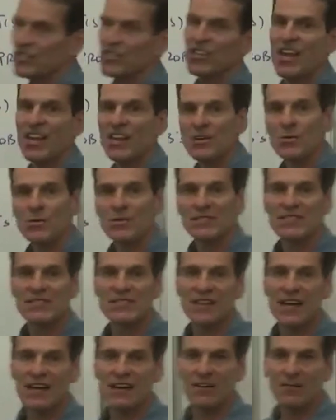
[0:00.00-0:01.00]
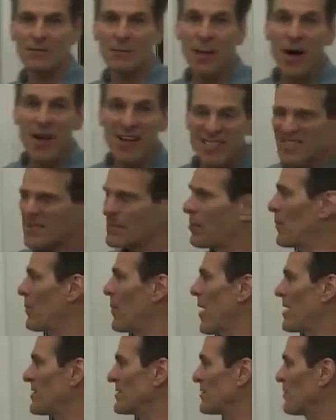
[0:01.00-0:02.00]
genuine set of possible
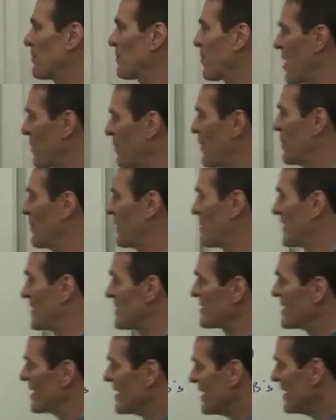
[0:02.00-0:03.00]
probabilities,